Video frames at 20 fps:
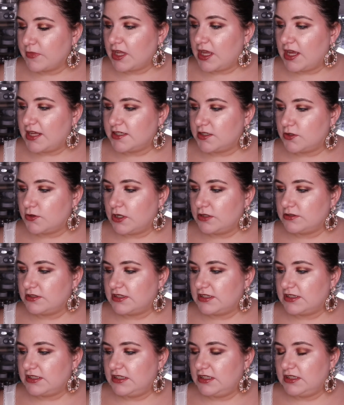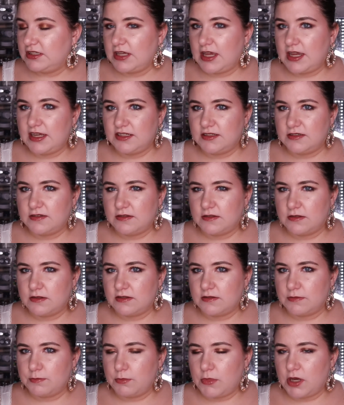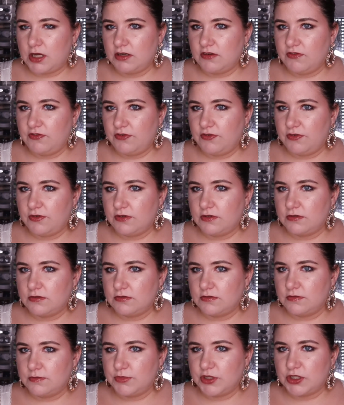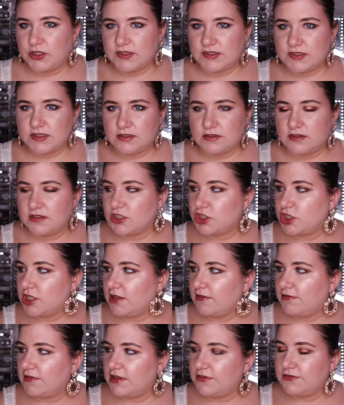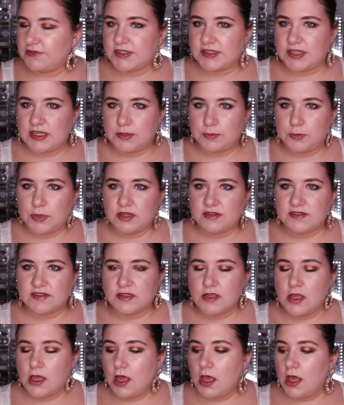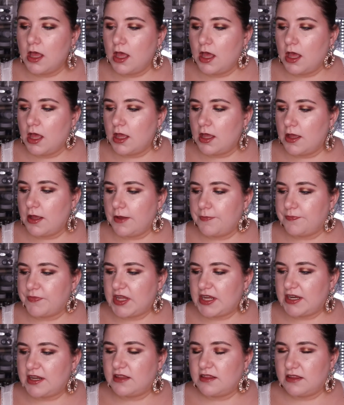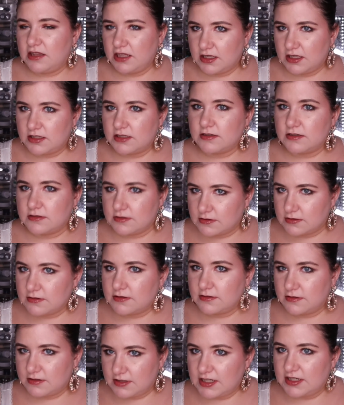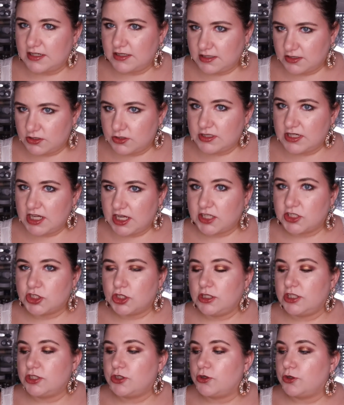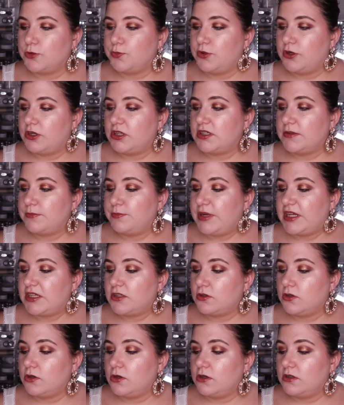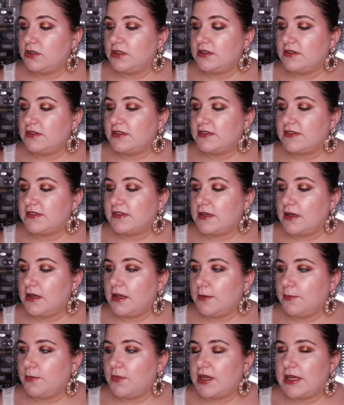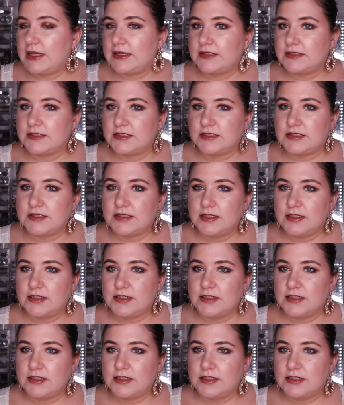at around the 8th month, because the shelf life is 8 months, and I think that it actually turned bad on her in this time, and